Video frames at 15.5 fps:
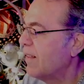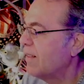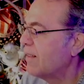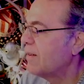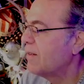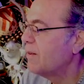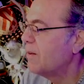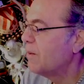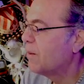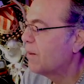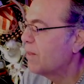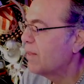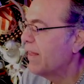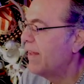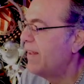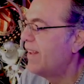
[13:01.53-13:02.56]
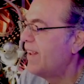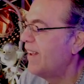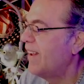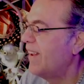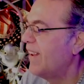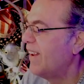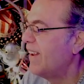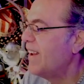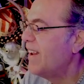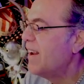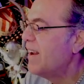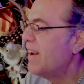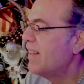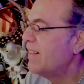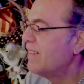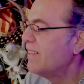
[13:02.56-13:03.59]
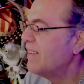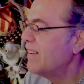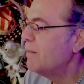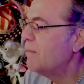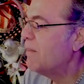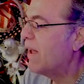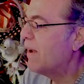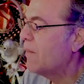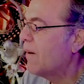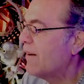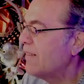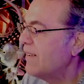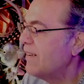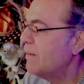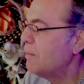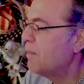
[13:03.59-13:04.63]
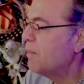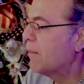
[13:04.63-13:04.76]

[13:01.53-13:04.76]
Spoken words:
the North. They're sitting back, eating